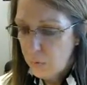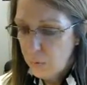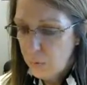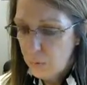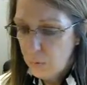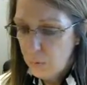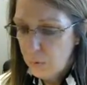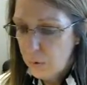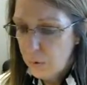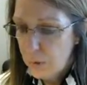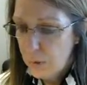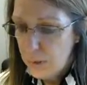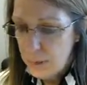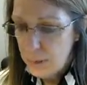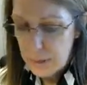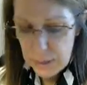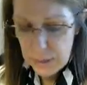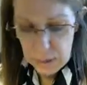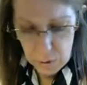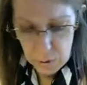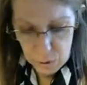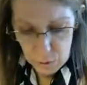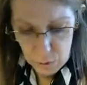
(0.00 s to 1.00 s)
Let's see, there
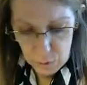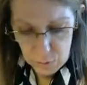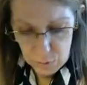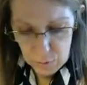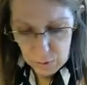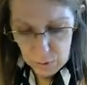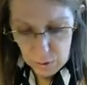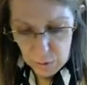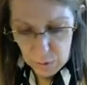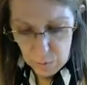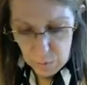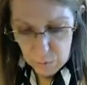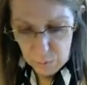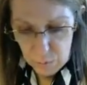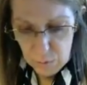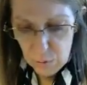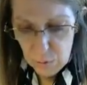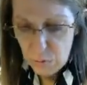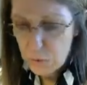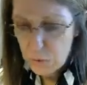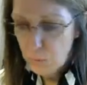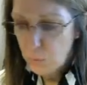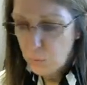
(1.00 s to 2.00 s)
are some
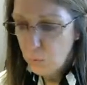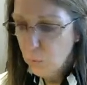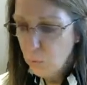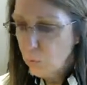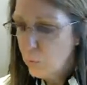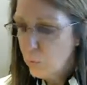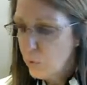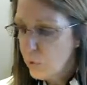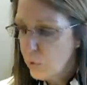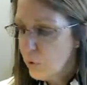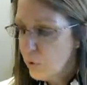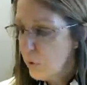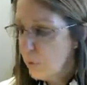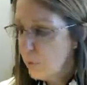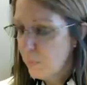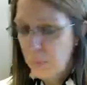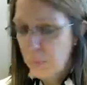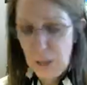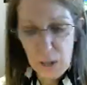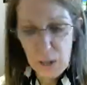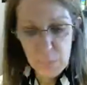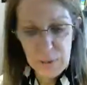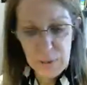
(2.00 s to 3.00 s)
rules in pages 10 and
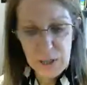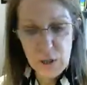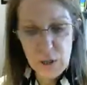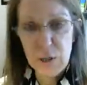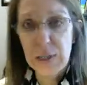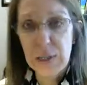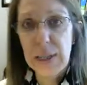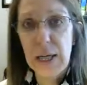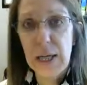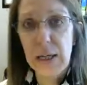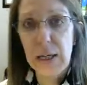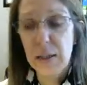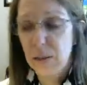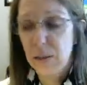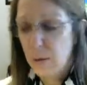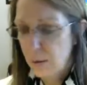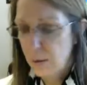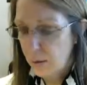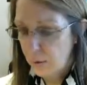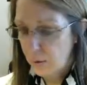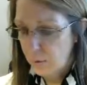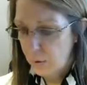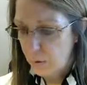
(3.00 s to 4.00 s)
11 about
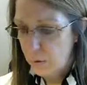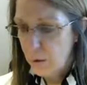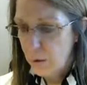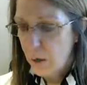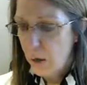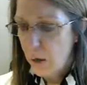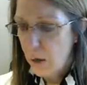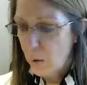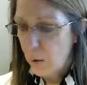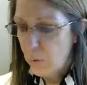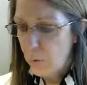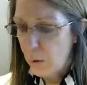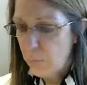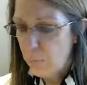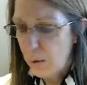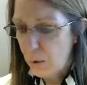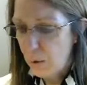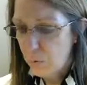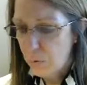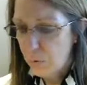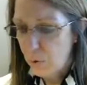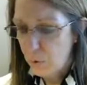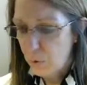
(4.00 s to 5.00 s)
those
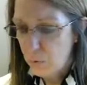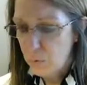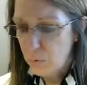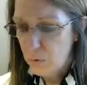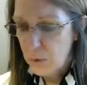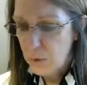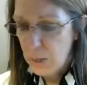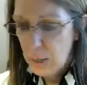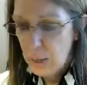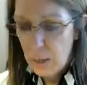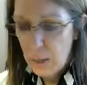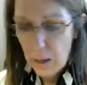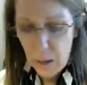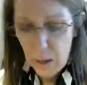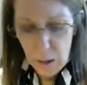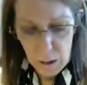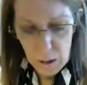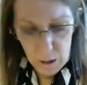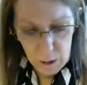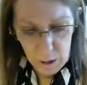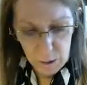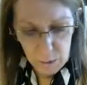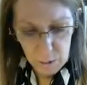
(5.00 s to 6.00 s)
filing statuses.
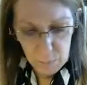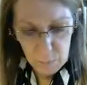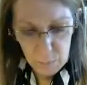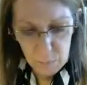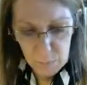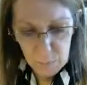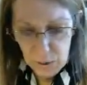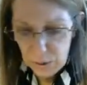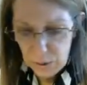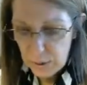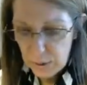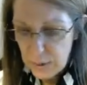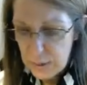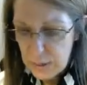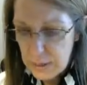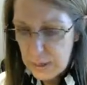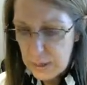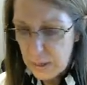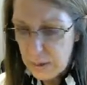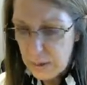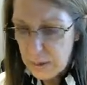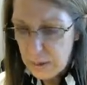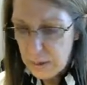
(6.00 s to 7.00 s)
For
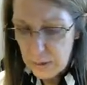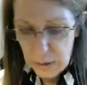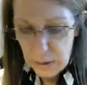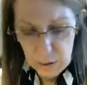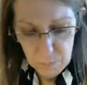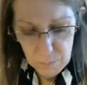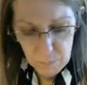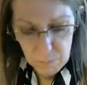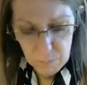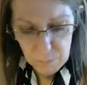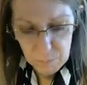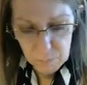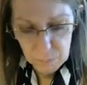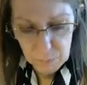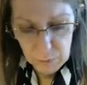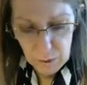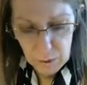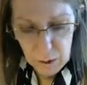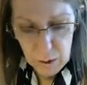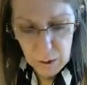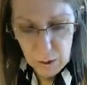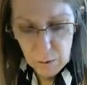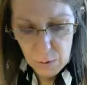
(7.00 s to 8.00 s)
married
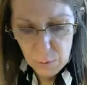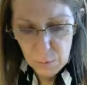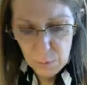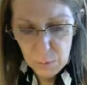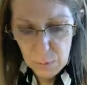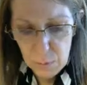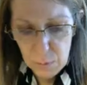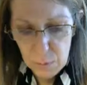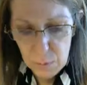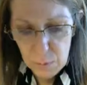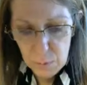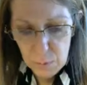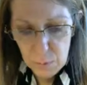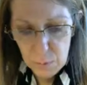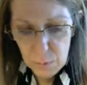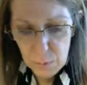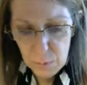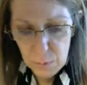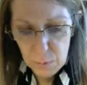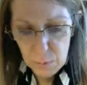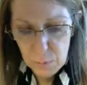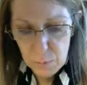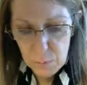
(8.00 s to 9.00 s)
filing
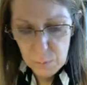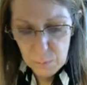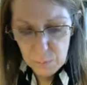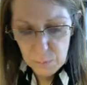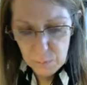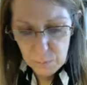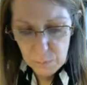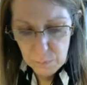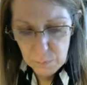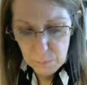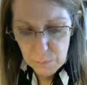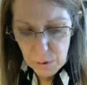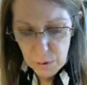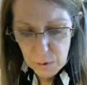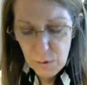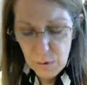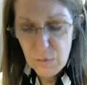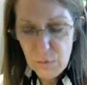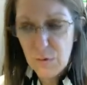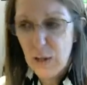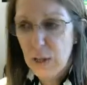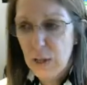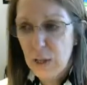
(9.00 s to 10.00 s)
separately,
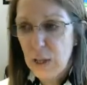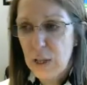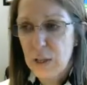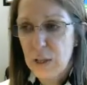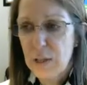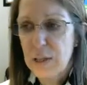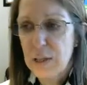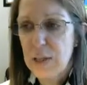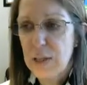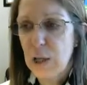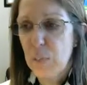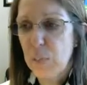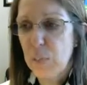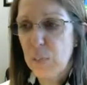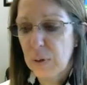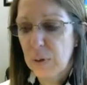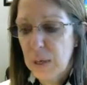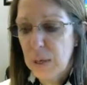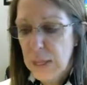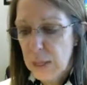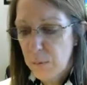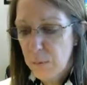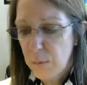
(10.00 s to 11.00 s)
actually let's talk
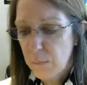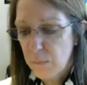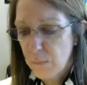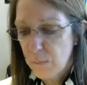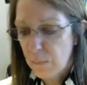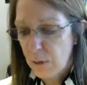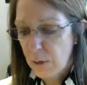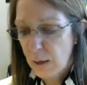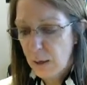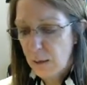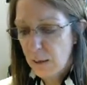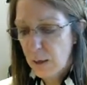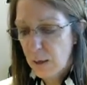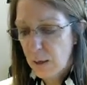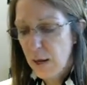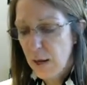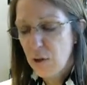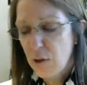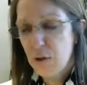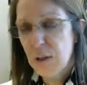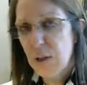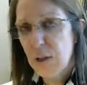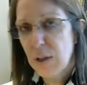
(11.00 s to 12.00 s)
about head of household
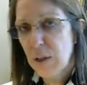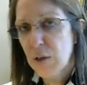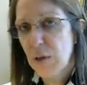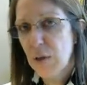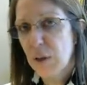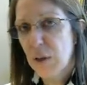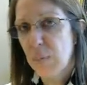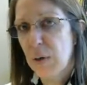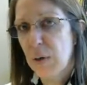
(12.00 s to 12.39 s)
first.